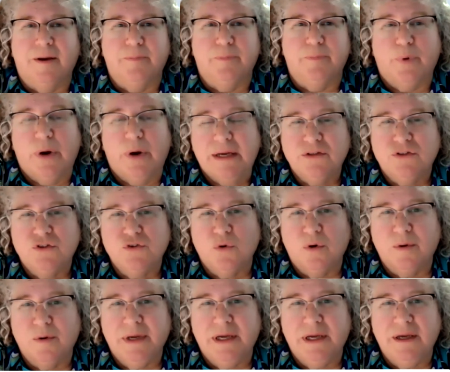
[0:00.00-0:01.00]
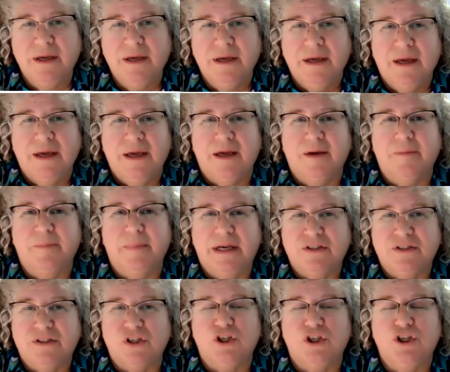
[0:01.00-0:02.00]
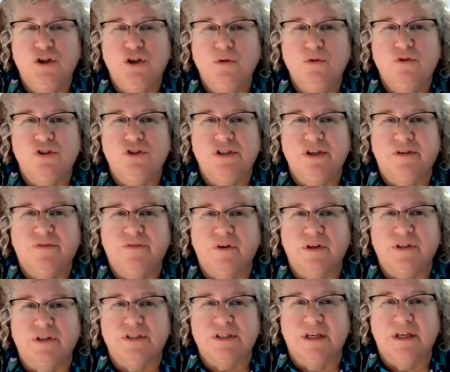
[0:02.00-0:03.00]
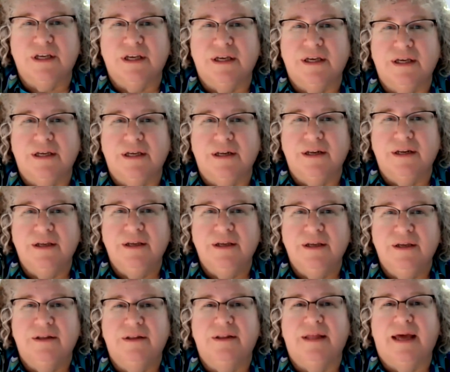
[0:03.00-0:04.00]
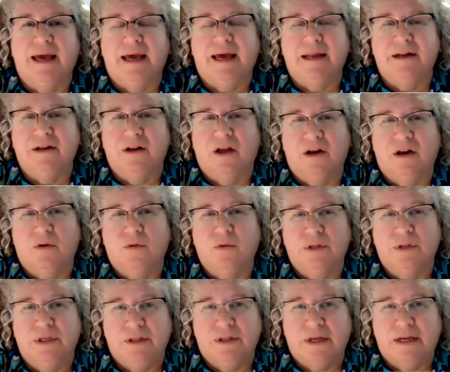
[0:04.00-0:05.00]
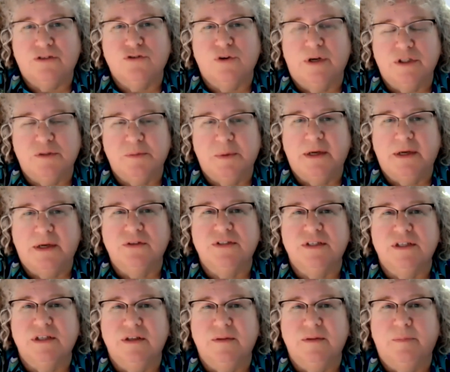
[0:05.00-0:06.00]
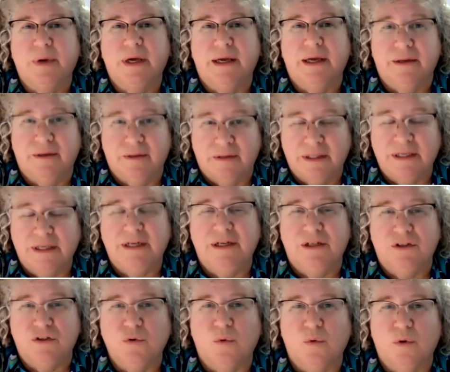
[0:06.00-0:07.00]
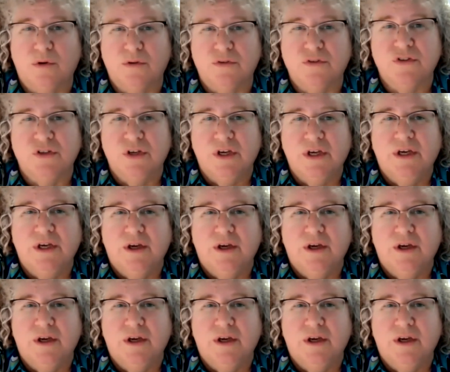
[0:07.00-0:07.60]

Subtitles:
brainstorming, it makes a huge difference in that, not only that transparency, but leading towards